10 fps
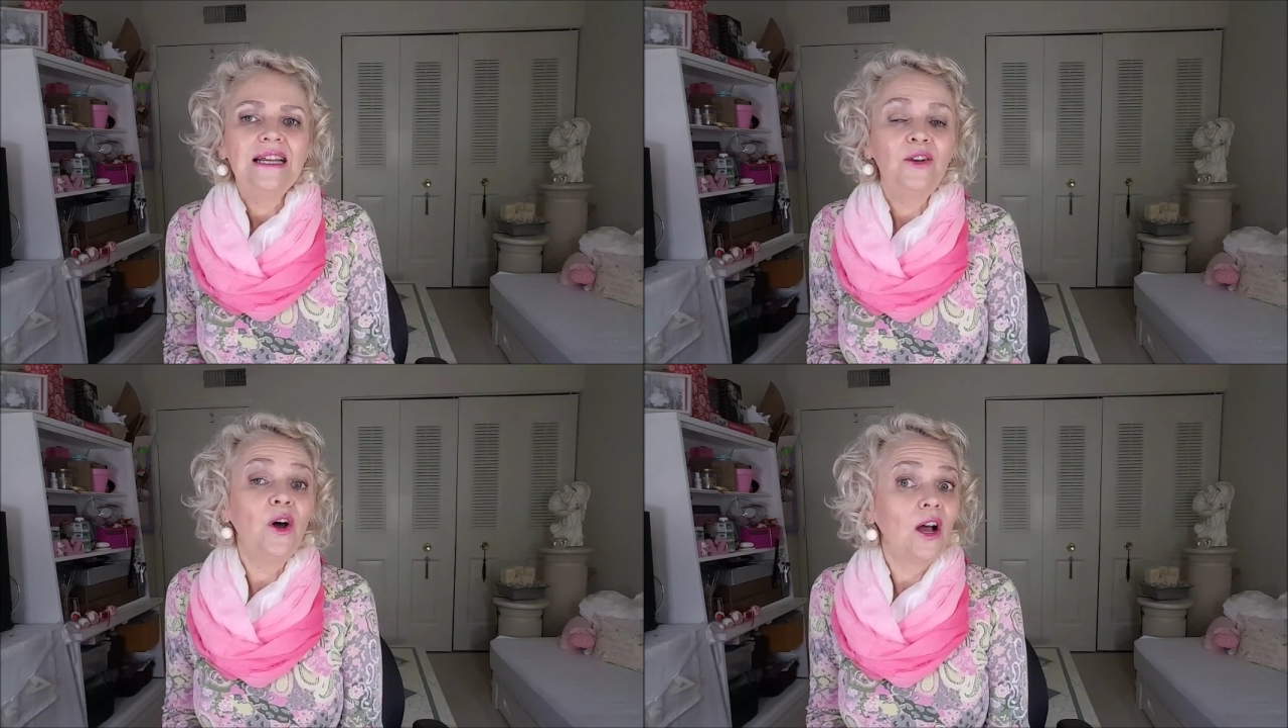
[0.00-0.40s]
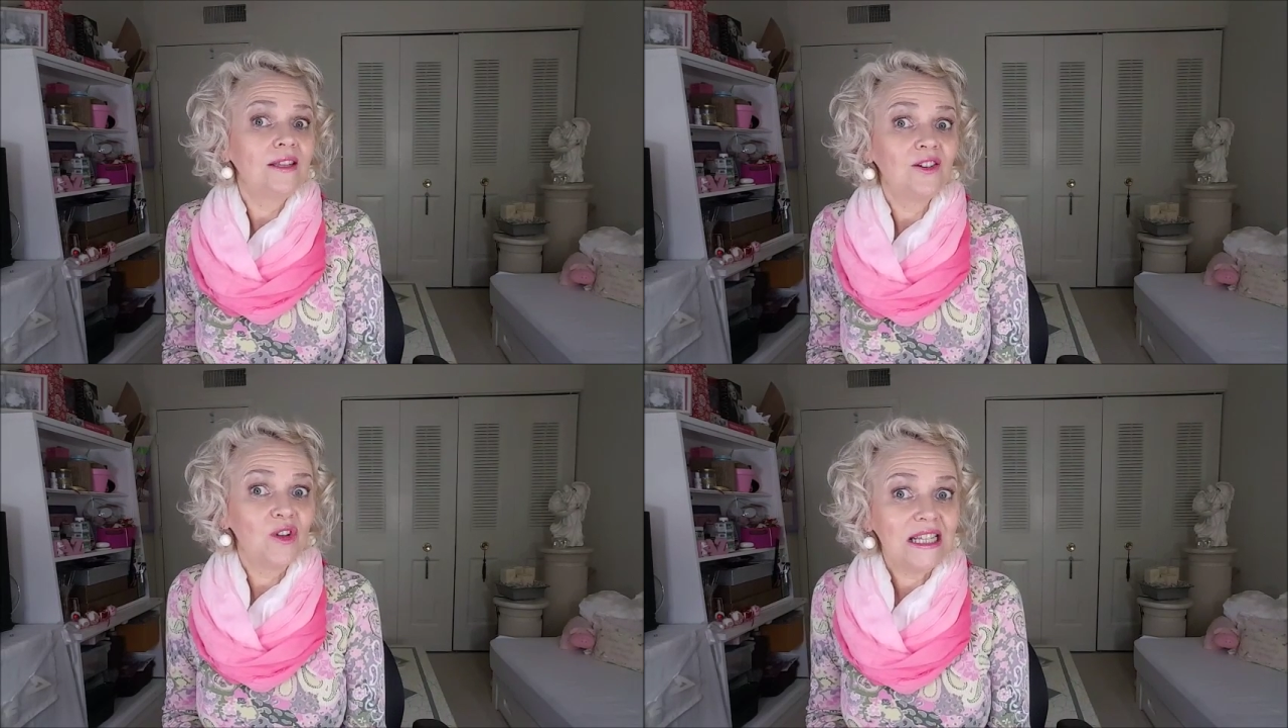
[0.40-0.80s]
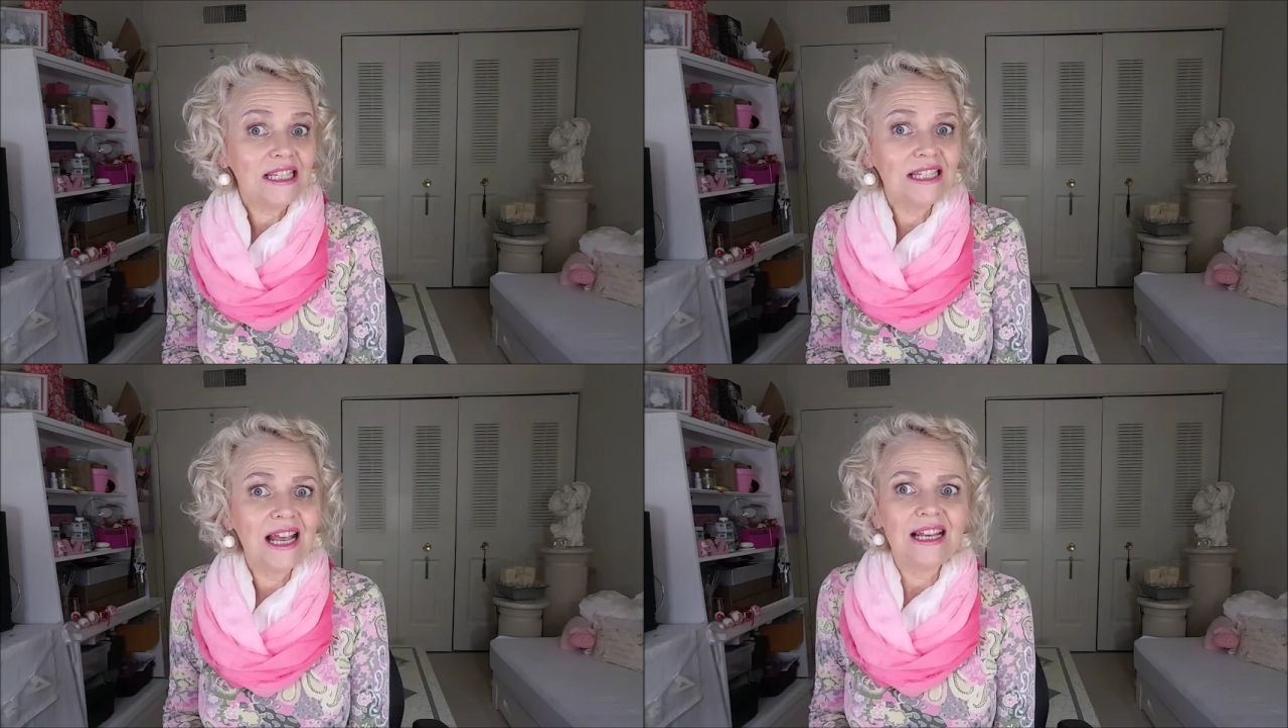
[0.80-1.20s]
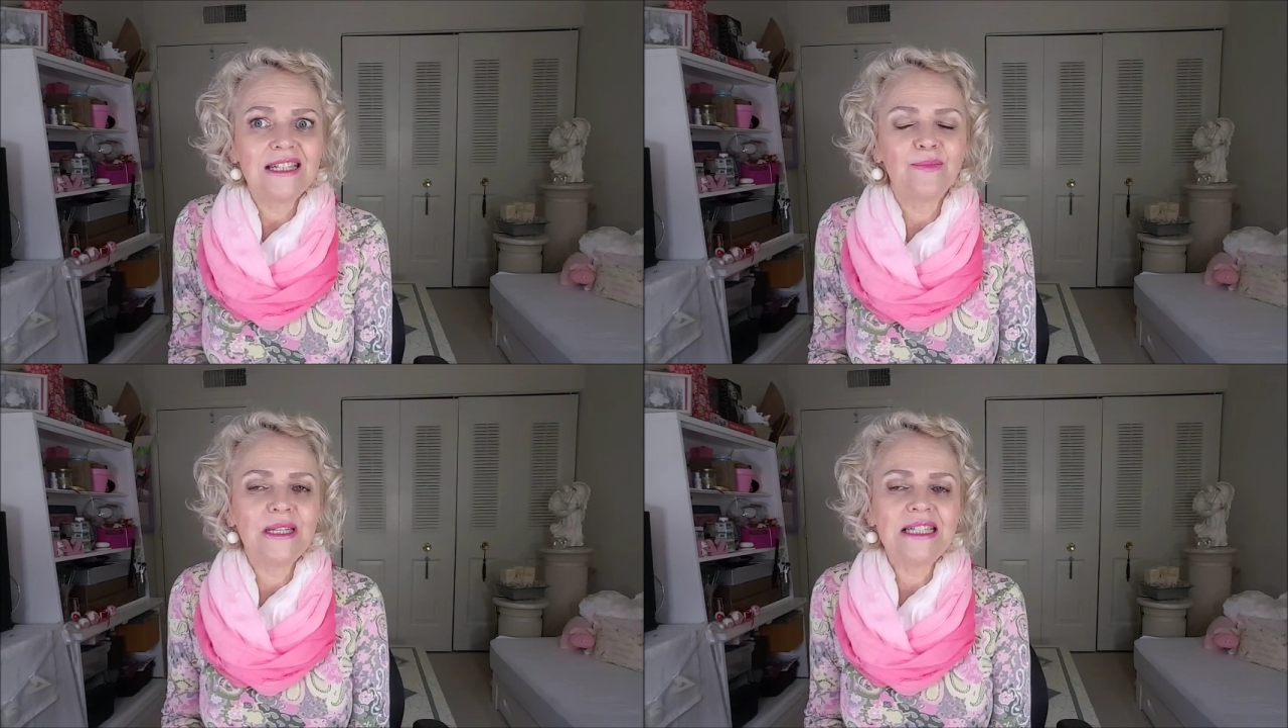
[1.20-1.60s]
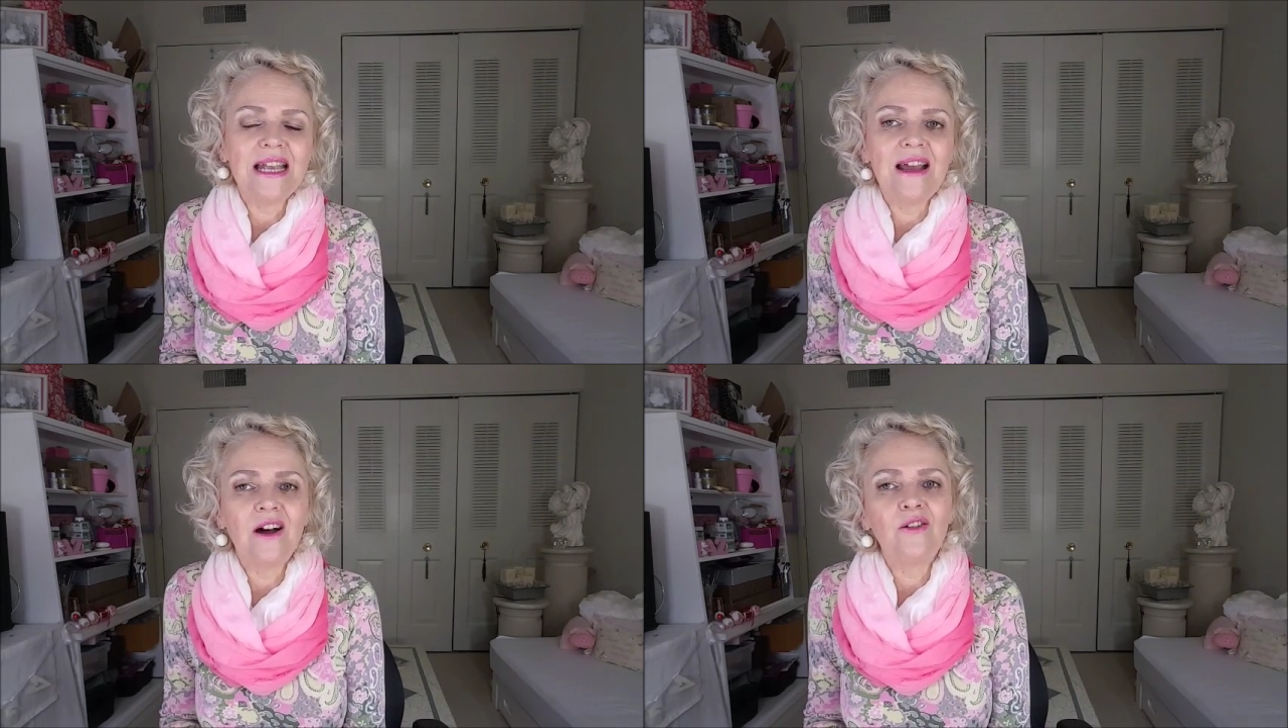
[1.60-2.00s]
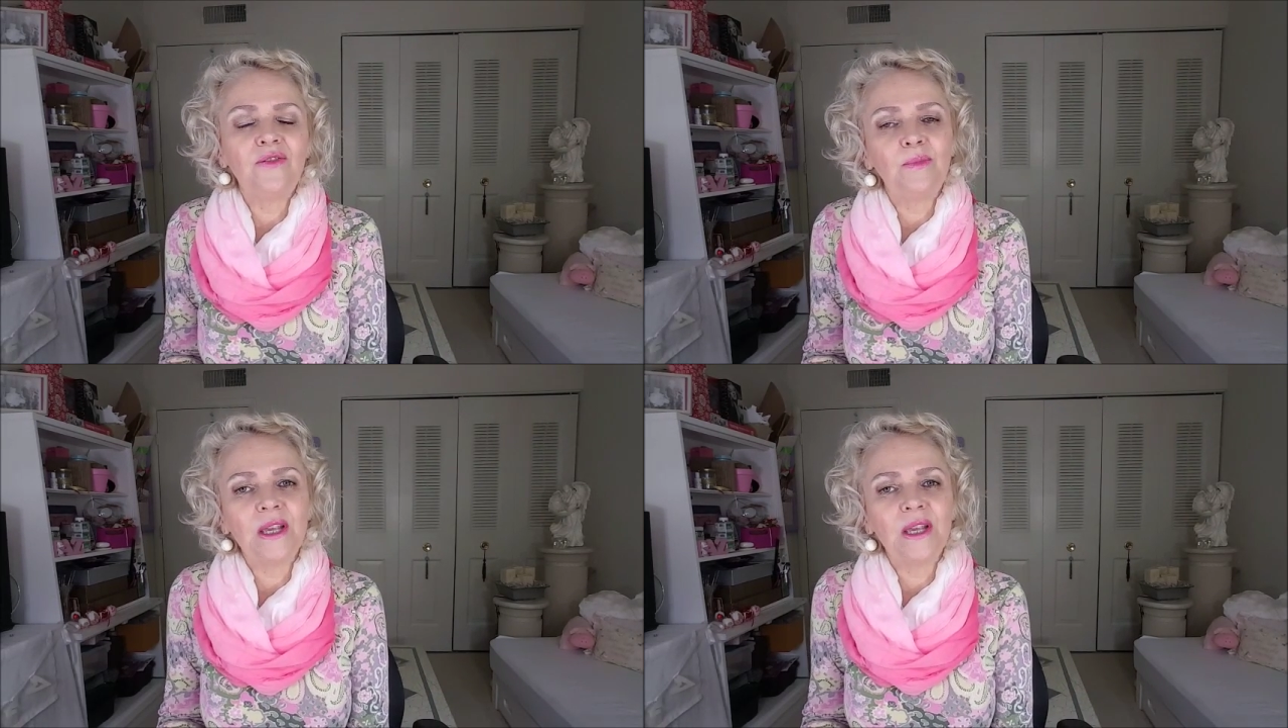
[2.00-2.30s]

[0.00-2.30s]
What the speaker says: not criticize myself,